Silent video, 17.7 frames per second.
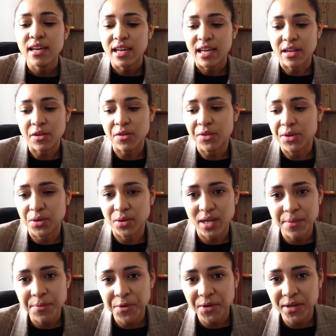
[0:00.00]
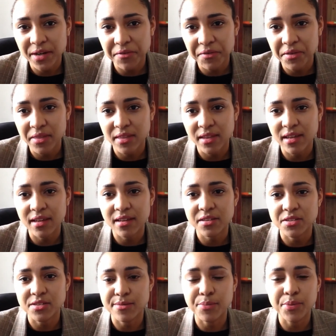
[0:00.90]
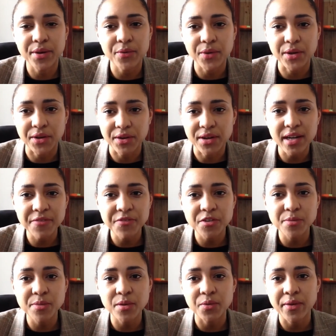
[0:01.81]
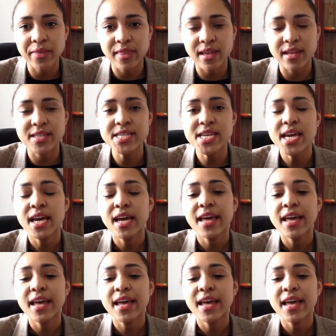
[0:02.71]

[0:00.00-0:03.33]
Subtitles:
and all the grammar and everything to the point where you're comfortable with it